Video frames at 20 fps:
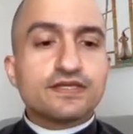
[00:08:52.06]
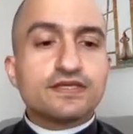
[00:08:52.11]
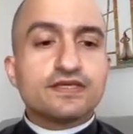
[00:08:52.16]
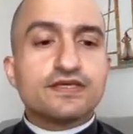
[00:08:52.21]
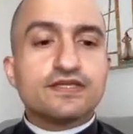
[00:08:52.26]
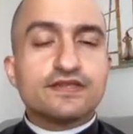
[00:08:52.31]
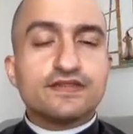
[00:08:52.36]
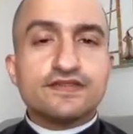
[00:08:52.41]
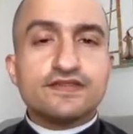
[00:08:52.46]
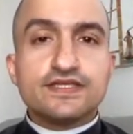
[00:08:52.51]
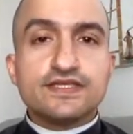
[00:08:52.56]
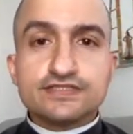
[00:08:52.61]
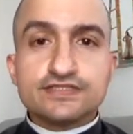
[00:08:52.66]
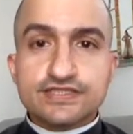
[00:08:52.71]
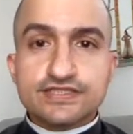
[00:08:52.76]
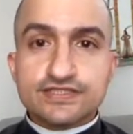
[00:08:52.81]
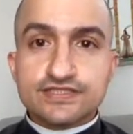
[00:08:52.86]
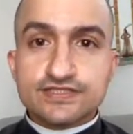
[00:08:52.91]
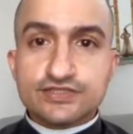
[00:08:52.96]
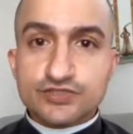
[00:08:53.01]
This
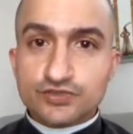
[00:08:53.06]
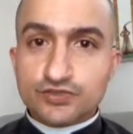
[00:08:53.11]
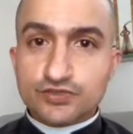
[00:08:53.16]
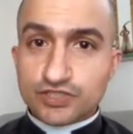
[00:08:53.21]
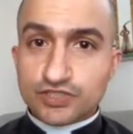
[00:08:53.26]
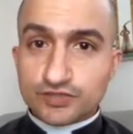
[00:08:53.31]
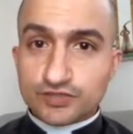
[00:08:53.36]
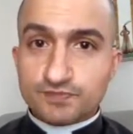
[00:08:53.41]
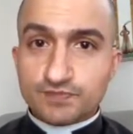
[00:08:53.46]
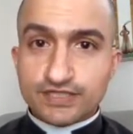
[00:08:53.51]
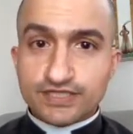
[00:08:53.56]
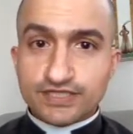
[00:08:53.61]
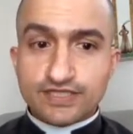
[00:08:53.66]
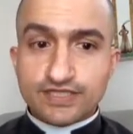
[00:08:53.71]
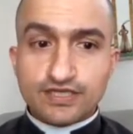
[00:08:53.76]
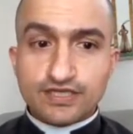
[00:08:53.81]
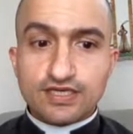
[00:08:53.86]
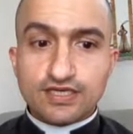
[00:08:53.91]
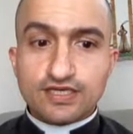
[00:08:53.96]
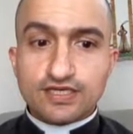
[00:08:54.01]
is going to be
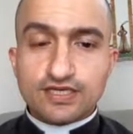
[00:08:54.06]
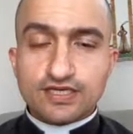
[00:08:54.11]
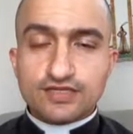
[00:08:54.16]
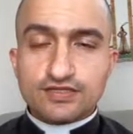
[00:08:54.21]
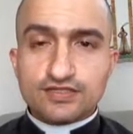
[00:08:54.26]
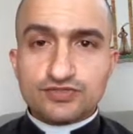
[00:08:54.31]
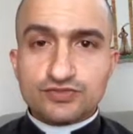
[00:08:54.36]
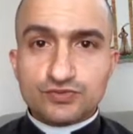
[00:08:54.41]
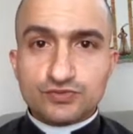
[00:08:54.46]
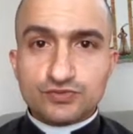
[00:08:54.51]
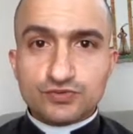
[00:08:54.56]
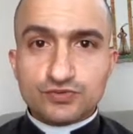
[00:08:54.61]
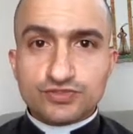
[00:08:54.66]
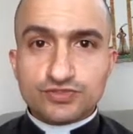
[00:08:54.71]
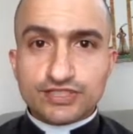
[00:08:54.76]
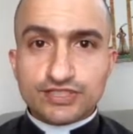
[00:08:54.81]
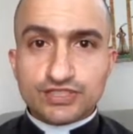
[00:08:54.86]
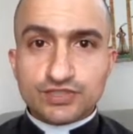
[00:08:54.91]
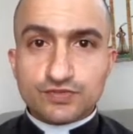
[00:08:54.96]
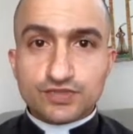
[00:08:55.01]
the tool that
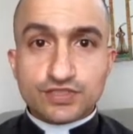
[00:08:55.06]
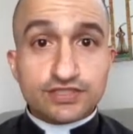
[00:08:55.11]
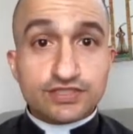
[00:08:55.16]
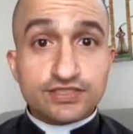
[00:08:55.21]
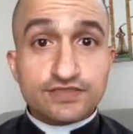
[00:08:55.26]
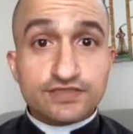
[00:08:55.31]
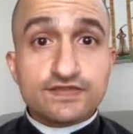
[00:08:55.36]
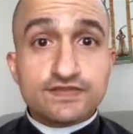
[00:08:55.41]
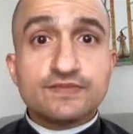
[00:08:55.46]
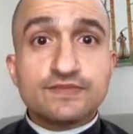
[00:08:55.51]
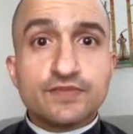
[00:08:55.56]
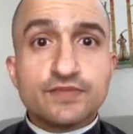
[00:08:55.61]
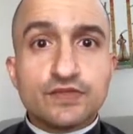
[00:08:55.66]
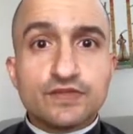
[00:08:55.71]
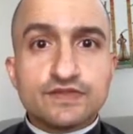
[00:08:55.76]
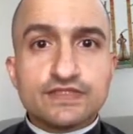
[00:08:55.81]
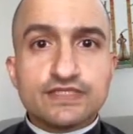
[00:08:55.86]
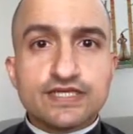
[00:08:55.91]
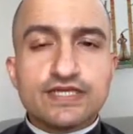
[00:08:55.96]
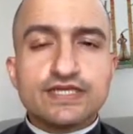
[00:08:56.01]
you are going to use the
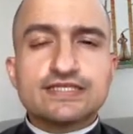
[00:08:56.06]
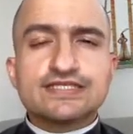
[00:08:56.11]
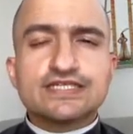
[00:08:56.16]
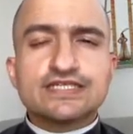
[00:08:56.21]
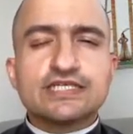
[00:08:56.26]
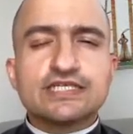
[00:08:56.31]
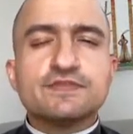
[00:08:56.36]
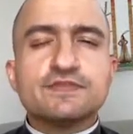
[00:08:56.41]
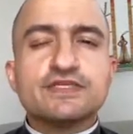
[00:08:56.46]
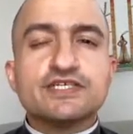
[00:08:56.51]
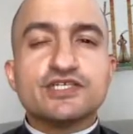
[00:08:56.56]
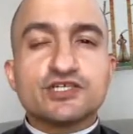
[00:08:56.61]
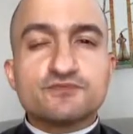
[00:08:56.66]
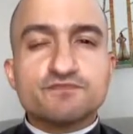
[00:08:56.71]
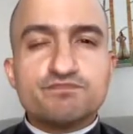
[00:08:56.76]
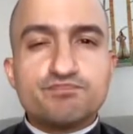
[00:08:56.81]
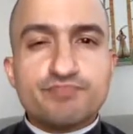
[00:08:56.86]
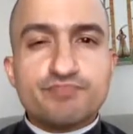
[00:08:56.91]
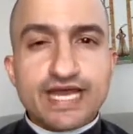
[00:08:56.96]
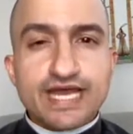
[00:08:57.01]
most, and it's going to be your
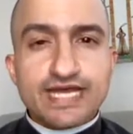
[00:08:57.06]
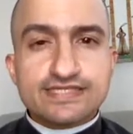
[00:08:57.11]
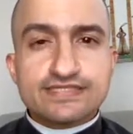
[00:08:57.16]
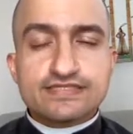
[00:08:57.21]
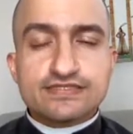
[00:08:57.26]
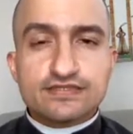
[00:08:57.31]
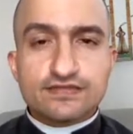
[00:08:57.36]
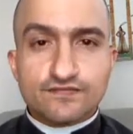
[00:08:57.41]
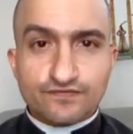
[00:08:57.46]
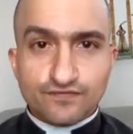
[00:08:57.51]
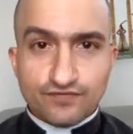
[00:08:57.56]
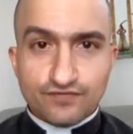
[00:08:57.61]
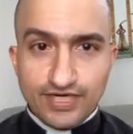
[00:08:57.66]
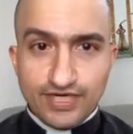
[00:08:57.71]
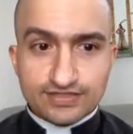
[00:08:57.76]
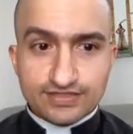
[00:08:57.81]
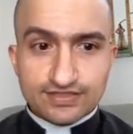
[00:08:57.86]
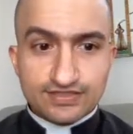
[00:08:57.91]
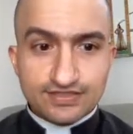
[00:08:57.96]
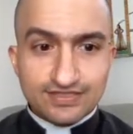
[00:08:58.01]
best
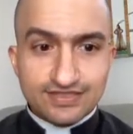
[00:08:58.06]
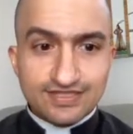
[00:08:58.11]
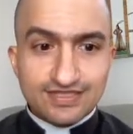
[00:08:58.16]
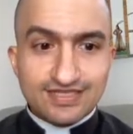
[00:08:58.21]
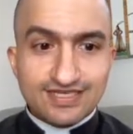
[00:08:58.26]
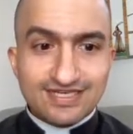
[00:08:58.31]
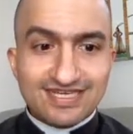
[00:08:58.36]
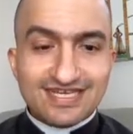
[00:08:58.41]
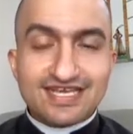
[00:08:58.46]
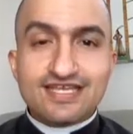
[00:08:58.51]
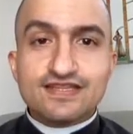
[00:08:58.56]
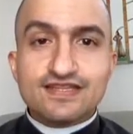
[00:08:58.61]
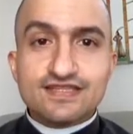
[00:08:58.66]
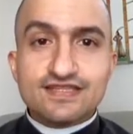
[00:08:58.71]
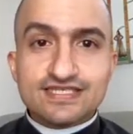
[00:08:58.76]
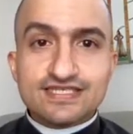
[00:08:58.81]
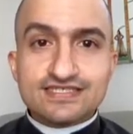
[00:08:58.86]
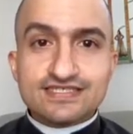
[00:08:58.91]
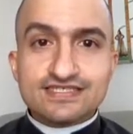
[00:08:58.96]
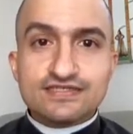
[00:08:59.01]
friend.
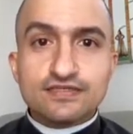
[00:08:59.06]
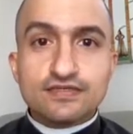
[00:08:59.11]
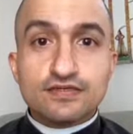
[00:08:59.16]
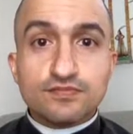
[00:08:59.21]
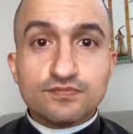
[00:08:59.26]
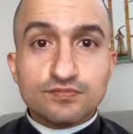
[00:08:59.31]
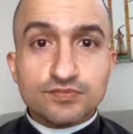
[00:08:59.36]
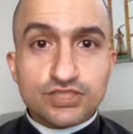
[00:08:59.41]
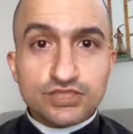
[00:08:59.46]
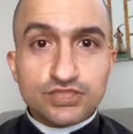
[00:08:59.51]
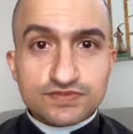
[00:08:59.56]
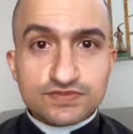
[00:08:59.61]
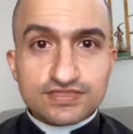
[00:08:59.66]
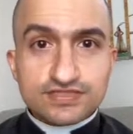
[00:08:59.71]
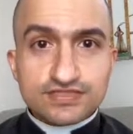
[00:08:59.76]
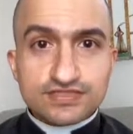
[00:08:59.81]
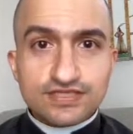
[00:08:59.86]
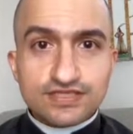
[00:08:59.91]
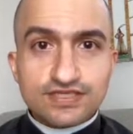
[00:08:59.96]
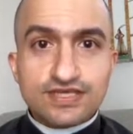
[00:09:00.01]
This
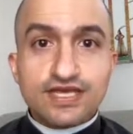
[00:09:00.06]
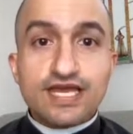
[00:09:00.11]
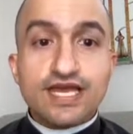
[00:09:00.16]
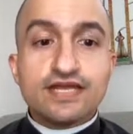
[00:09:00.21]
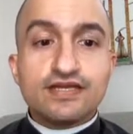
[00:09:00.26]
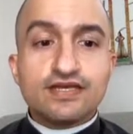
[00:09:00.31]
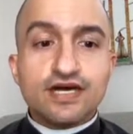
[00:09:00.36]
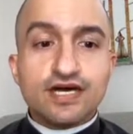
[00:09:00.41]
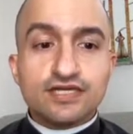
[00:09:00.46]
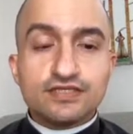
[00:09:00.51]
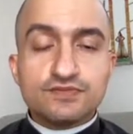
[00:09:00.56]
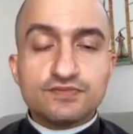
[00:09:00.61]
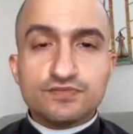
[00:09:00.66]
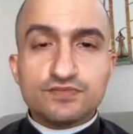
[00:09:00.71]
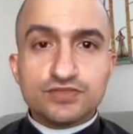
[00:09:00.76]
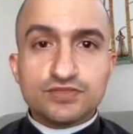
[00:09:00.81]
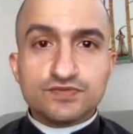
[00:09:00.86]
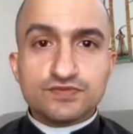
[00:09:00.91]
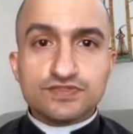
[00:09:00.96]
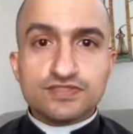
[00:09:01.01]
mutes and
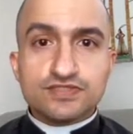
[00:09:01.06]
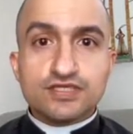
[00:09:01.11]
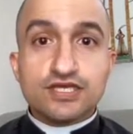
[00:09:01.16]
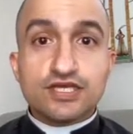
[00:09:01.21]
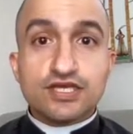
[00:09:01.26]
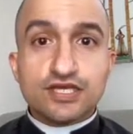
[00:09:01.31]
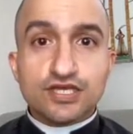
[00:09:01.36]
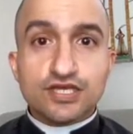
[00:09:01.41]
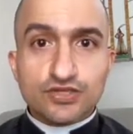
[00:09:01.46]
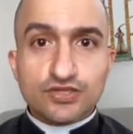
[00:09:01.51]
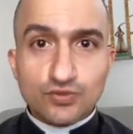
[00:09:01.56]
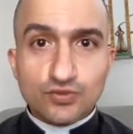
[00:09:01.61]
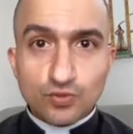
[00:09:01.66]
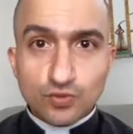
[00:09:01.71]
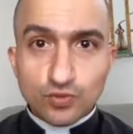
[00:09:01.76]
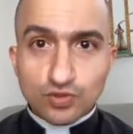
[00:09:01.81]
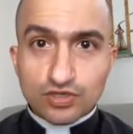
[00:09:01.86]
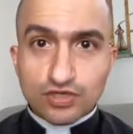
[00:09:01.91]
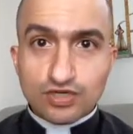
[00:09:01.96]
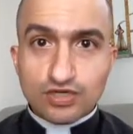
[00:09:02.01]
unmutes
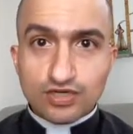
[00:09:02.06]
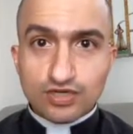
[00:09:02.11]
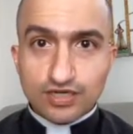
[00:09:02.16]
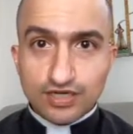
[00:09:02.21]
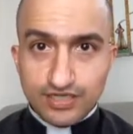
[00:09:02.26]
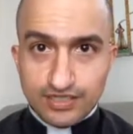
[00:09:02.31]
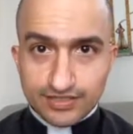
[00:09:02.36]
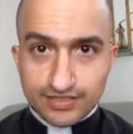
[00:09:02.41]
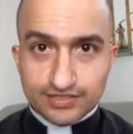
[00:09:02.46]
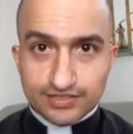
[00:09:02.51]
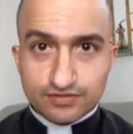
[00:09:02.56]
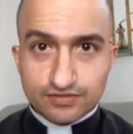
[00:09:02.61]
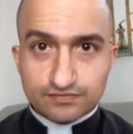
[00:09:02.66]
your audio.